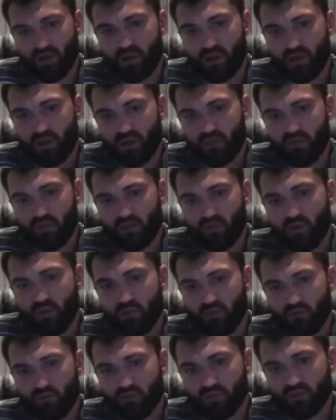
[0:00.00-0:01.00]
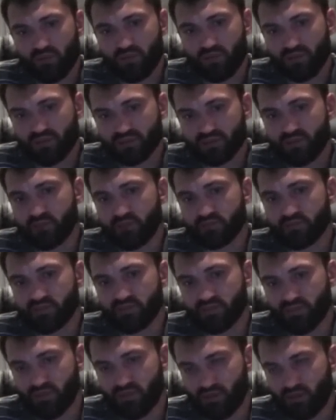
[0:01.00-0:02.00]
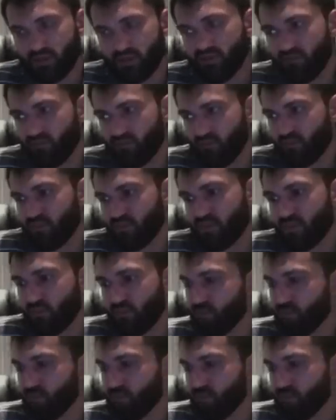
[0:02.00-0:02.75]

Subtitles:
I know I'm gonna take something from them.